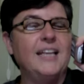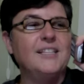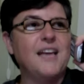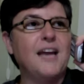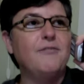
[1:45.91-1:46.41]

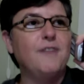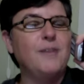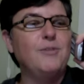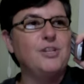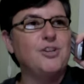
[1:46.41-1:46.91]
it's kind of
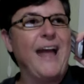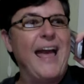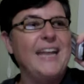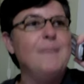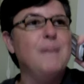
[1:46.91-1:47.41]
funny when you start
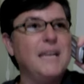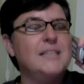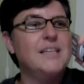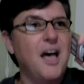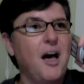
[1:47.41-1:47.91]
adding
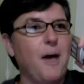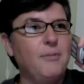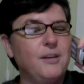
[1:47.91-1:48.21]
minutes up,